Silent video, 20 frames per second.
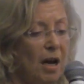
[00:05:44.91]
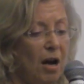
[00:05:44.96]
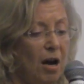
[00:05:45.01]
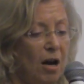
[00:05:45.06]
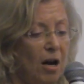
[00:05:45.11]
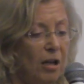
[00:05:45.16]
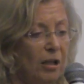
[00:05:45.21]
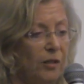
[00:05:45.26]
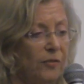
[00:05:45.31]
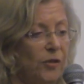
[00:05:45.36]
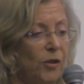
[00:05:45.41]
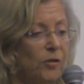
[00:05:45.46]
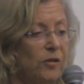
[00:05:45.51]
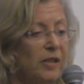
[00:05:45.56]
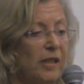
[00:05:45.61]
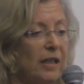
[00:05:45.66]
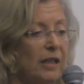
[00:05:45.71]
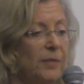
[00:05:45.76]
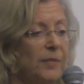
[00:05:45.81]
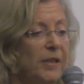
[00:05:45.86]
All of those
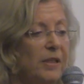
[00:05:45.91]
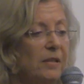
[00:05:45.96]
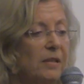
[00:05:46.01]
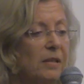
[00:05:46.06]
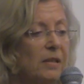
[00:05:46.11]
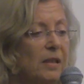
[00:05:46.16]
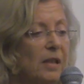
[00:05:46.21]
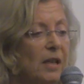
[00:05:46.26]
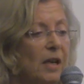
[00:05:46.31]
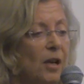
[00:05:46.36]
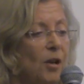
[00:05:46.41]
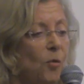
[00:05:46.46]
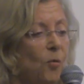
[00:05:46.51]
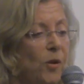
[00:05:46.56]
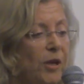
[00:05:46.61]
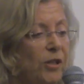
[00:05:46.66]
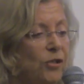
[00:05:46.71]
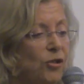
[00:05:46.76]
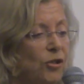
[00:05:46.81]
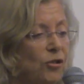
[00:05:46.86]
elements.
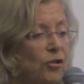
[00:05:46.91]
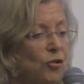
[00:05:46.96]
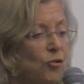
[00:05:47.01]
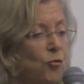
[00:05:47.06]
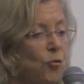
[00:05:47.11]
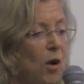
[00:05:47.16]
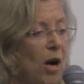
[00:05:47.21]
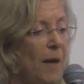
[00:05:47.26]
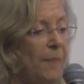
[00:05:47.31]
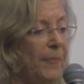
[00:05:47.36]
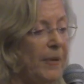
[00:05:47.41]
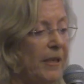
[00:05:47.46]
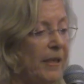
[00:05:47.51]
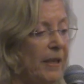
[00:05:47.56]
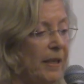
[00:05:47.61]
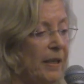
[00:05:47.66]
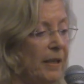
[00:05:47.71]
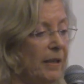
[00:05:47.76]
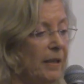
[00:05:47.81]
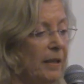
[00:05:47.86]
We just drop
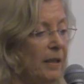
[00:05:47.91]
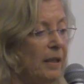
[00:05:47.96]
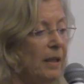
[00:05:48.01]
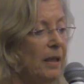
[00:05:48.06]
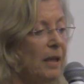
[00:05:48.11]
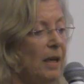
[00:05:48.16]
in